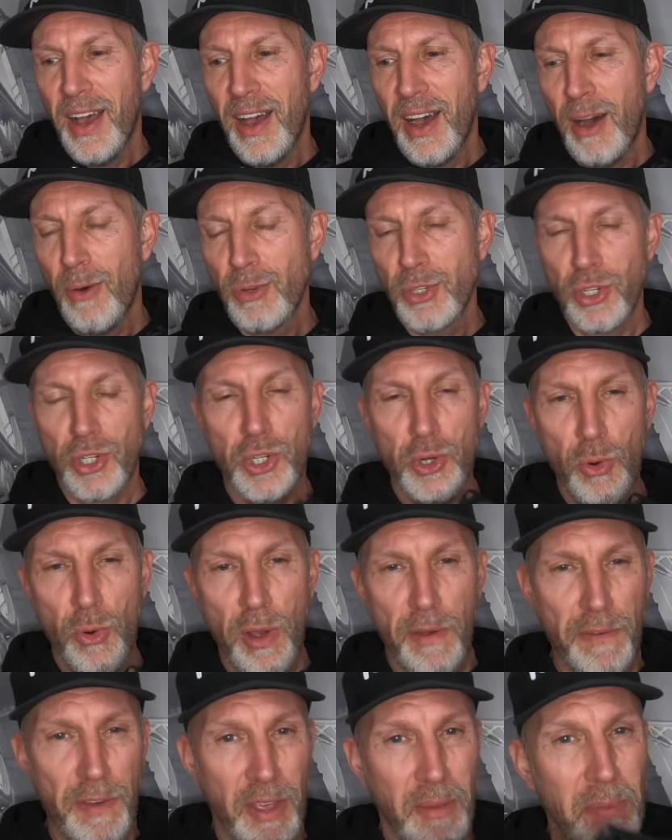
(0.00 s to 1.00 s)
I wasn't sure
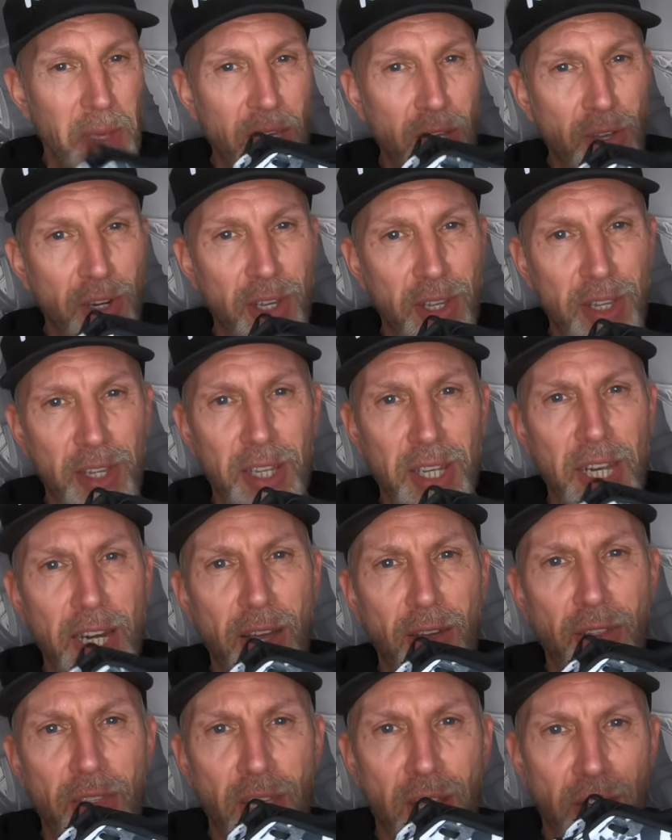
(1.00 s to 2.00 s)
if it'd be good at,
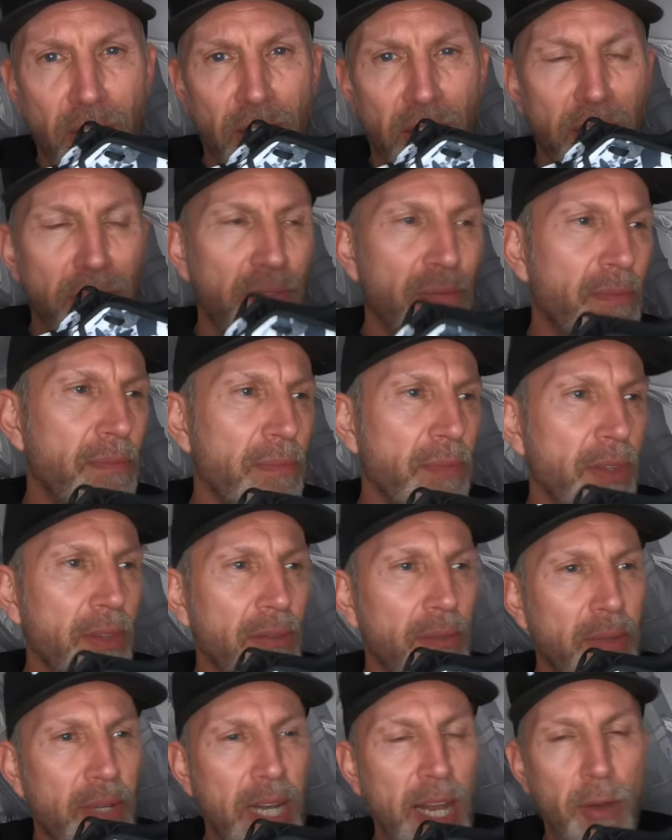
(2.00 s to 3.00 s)
the kind of
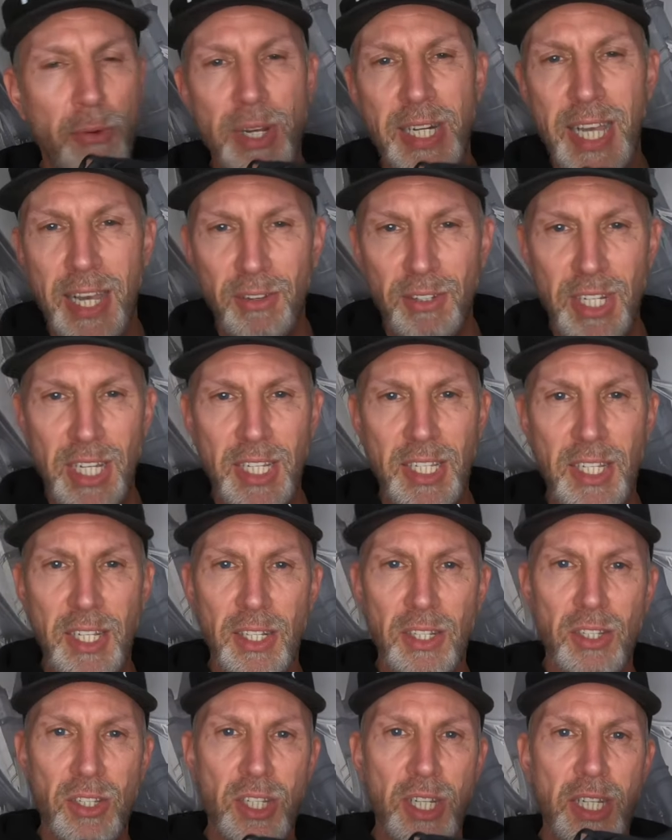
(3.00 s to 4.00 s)
lower down
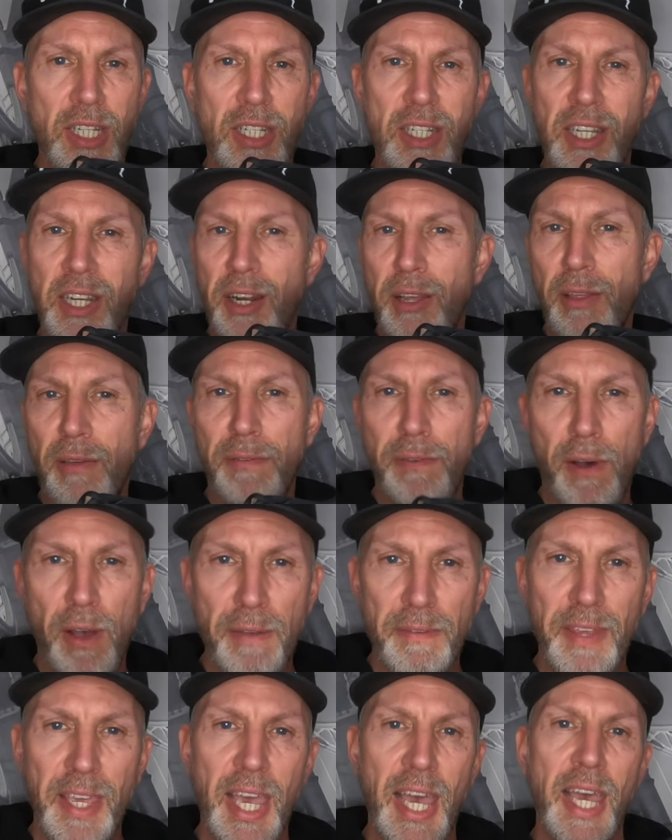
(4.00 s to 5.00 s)
distances, the
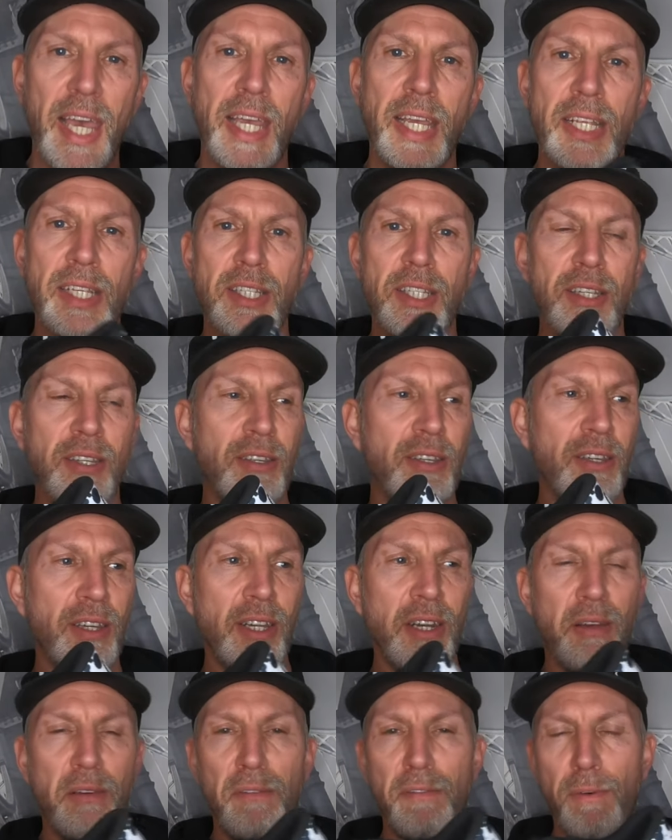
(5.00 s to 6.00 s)
5Ks,
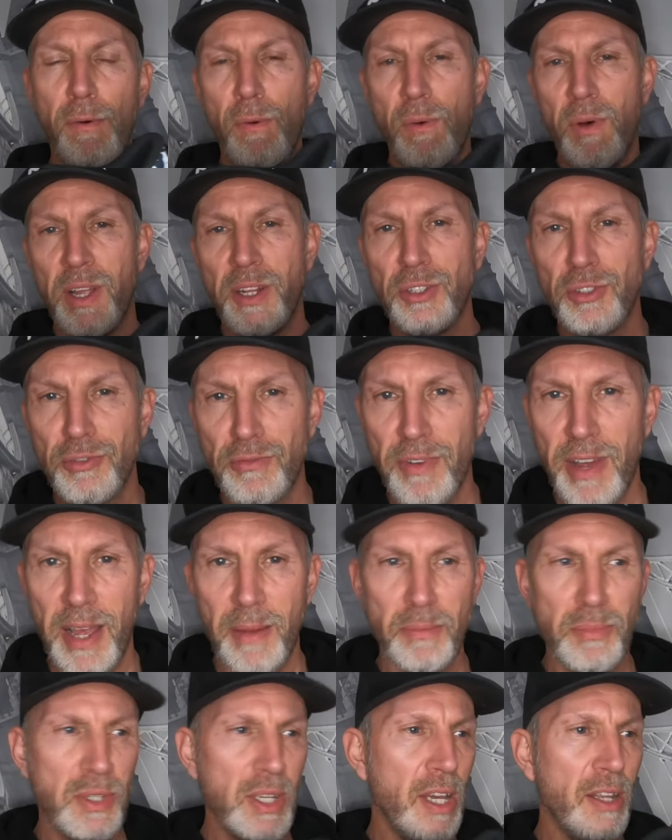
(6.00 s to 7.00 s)
400
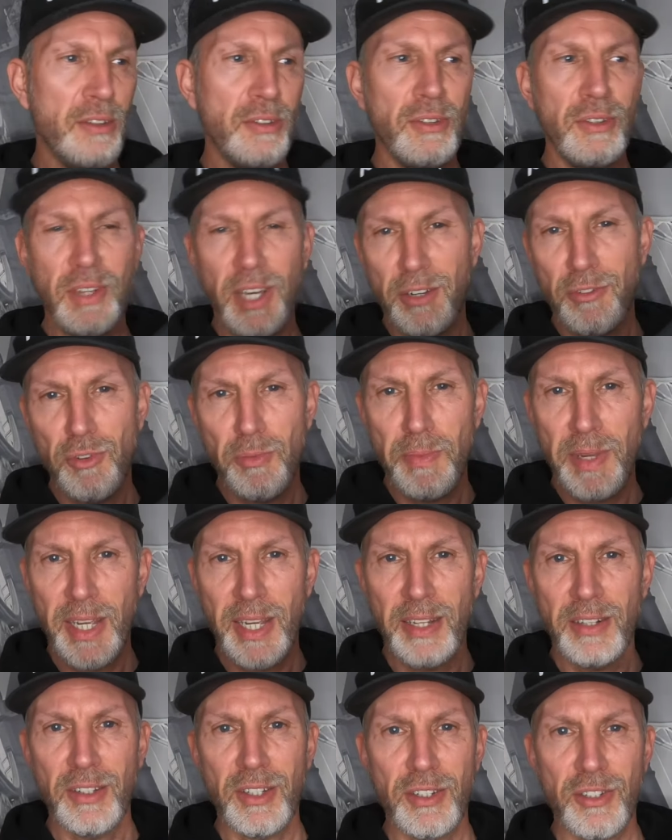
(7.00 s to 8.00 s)
reps, 100
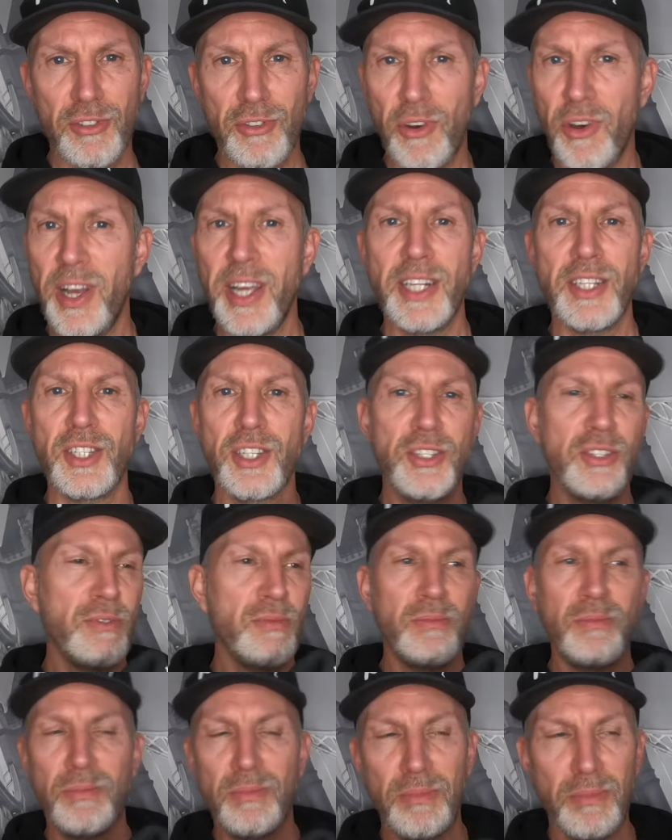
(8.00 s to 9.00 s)
meter strides,
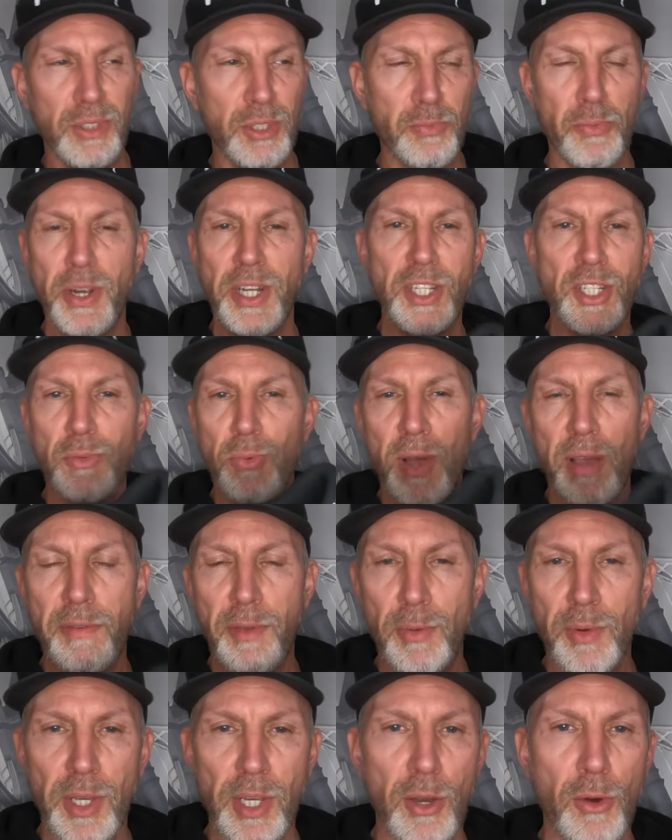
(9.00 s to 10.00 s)
sprints, whatever you
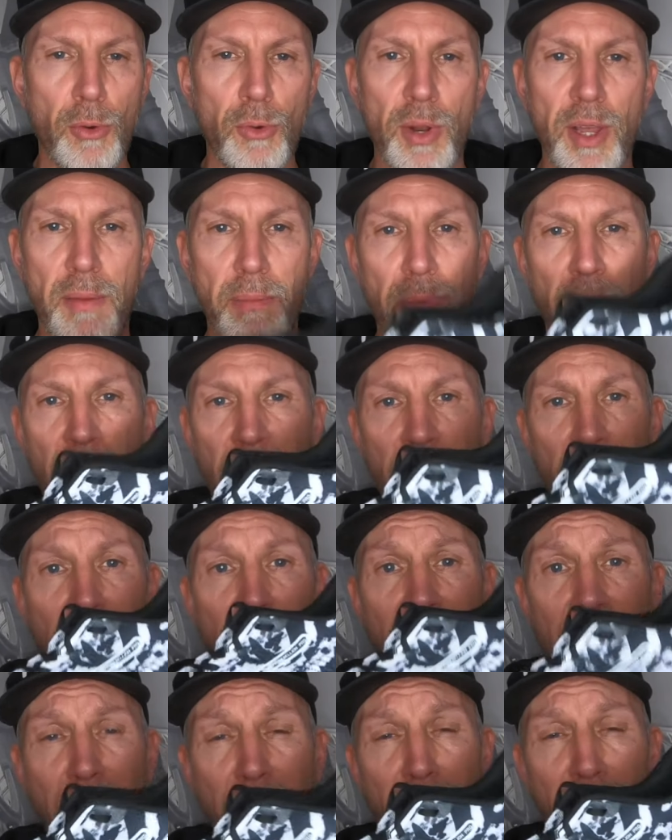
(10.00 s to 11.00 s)
want to call it, but
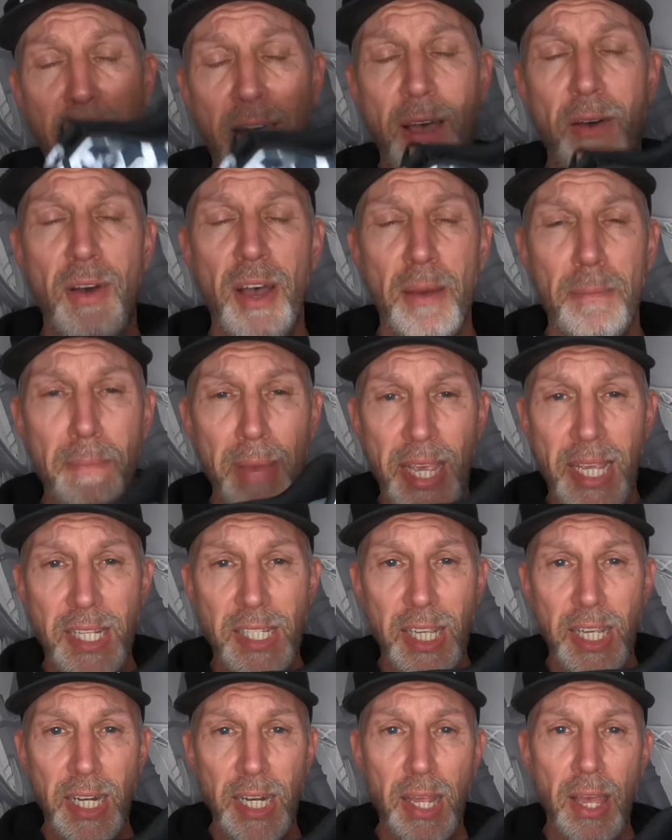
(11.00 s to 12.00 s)
it felt
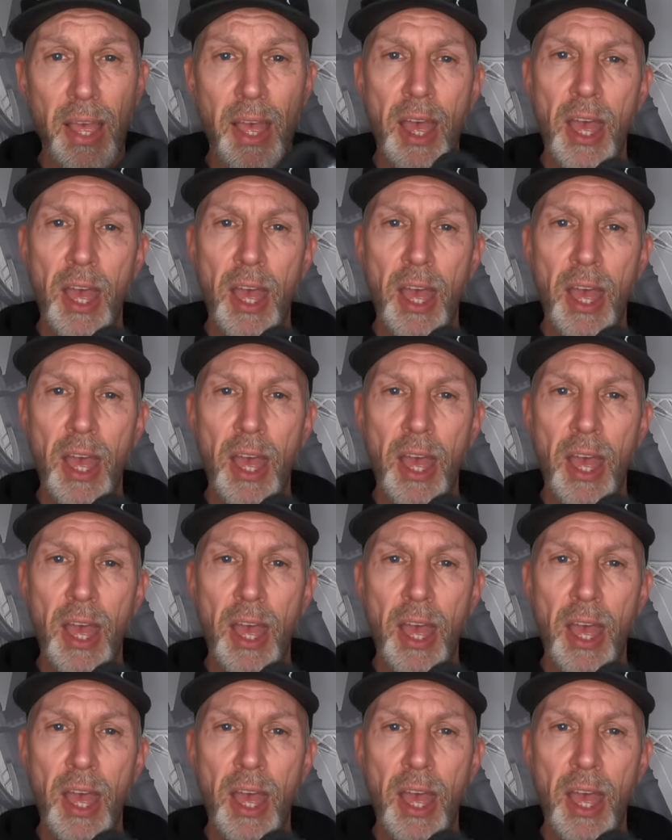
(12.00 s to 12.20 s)
amazing.